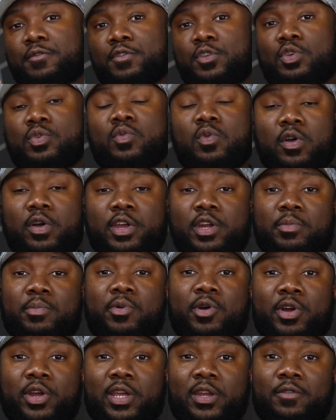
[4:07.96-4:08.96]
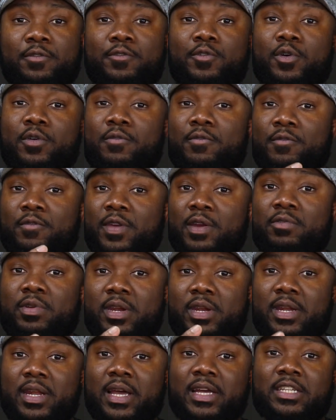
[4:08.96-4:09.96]
if you are in the market for a
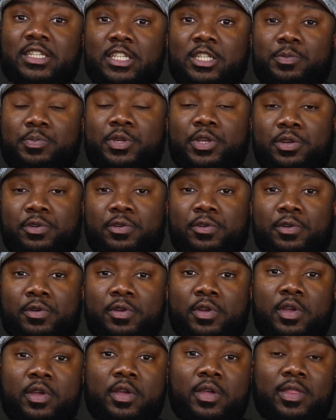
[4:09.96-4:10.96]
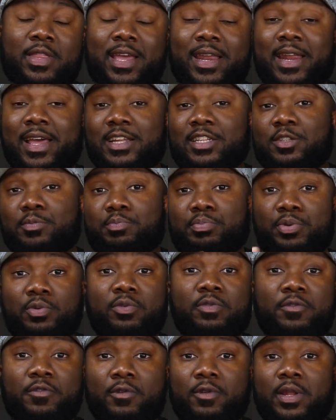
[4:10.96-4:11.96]
very nice speaker that has
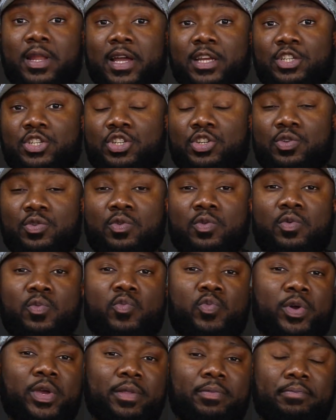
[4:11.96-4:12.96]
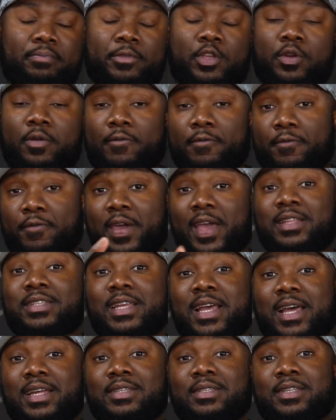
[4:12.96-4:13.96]
beautiful light show with, you know,
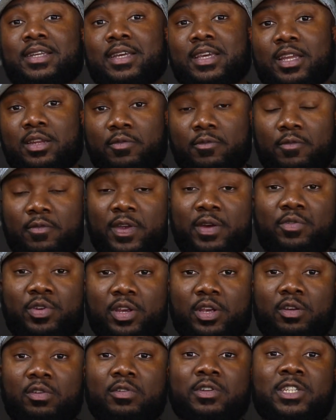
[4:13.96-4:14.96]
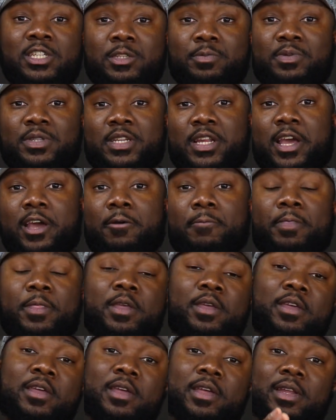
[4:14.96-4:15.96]
fantastic and very crisp sound,
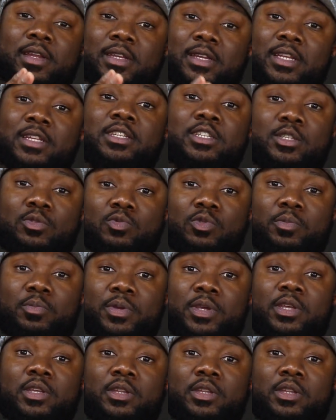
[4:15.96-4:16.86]
this would